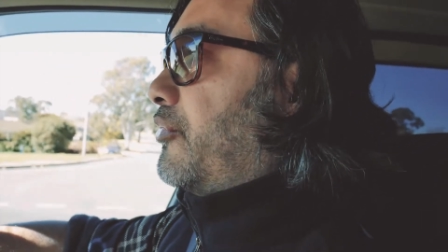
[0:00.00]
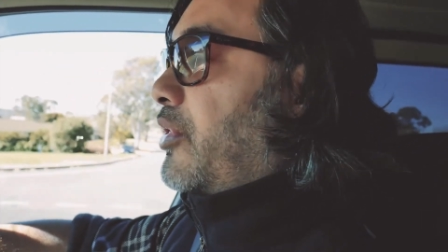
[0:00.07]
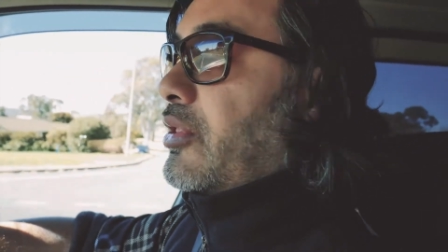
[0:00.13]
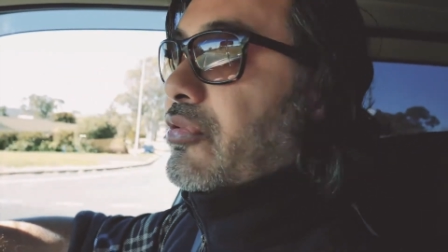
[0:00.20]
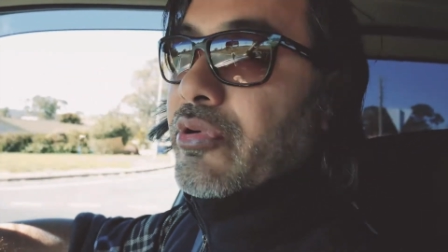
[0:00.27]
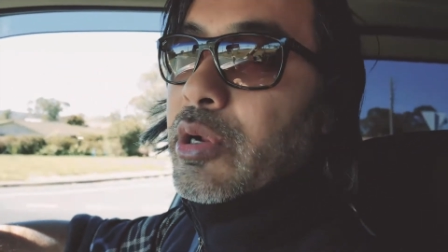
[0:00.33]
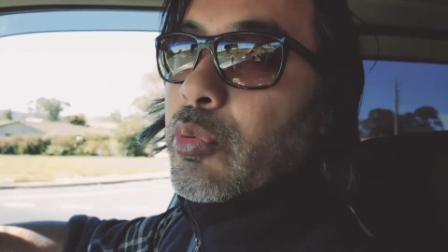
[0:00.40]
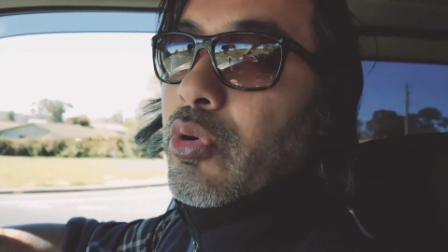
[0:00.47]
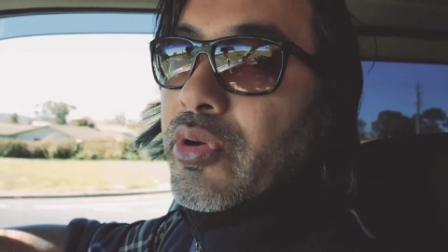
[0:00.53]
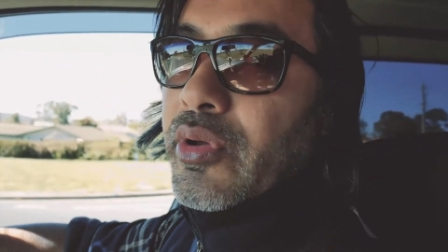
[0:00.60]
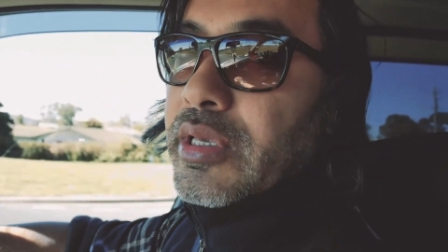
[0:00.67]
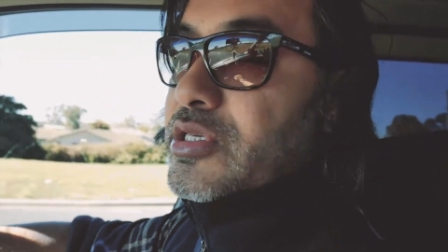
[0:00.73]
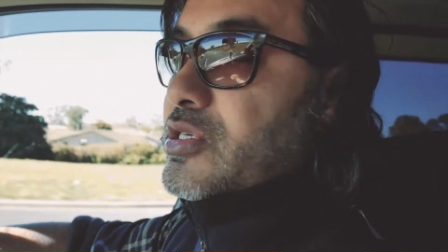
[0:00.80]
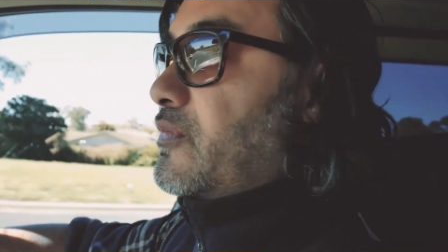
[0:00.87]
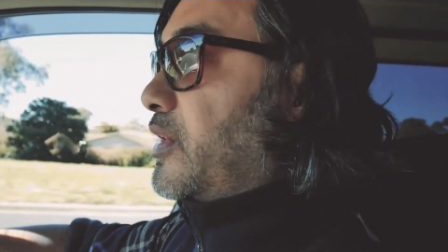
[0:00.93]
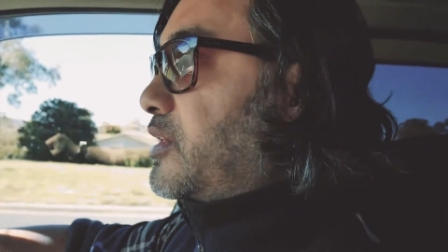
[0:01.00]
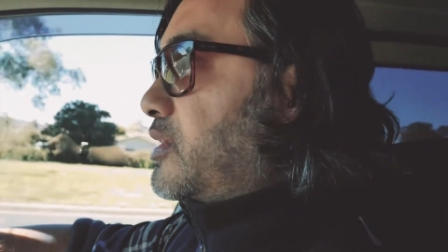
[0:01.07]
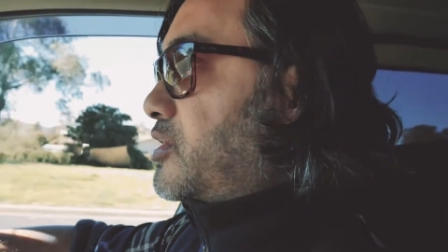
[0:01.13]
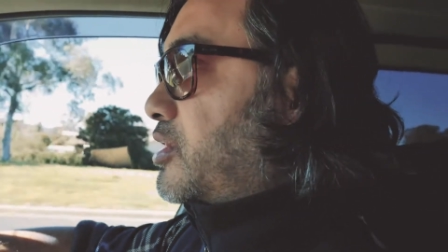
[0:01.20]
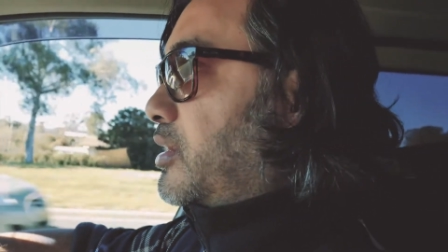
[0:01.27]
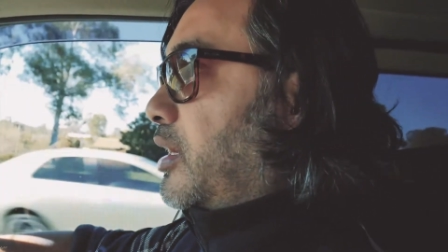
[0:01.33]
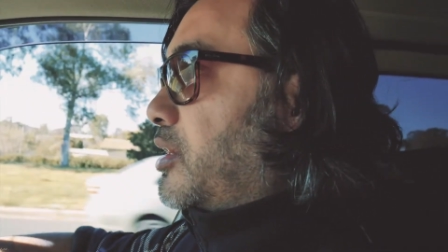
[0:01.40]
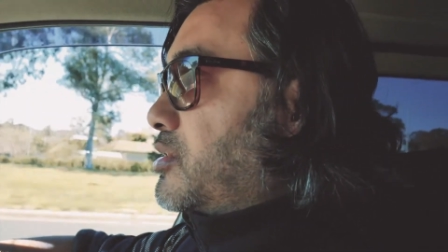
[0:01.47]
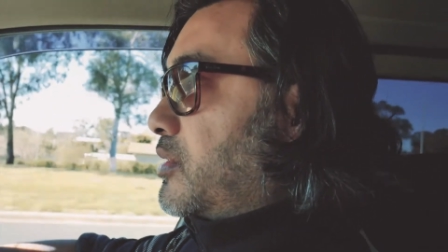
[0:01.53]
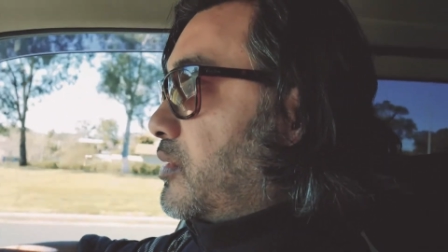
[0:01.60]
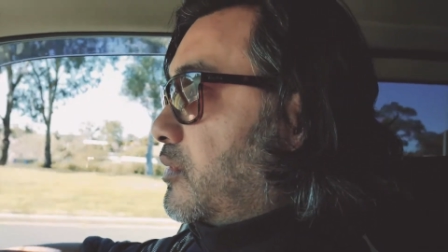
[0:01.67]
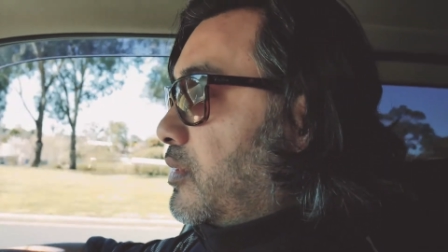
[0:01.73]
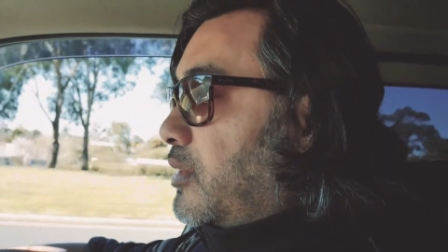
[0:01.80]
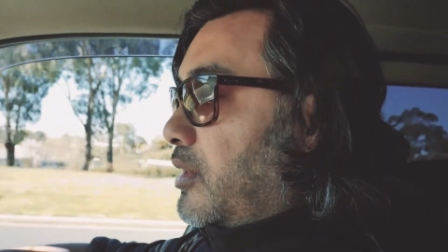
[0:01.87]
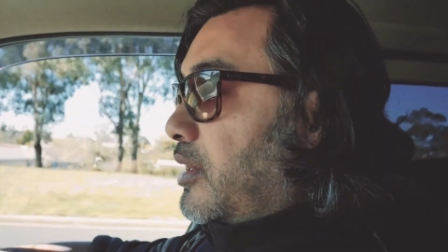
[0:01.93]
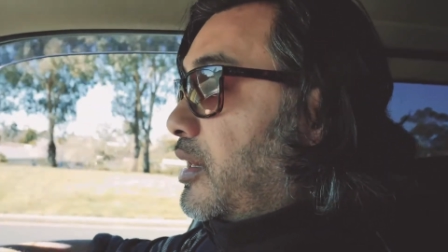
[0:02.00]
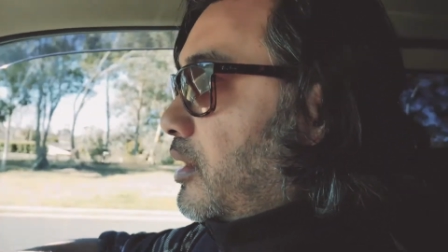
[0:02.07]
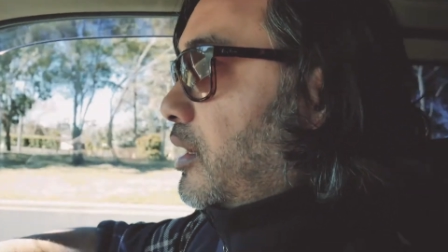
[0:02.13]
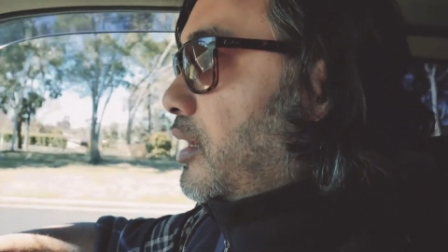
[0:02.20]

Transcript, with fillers: three three-quarter inch vintage collection.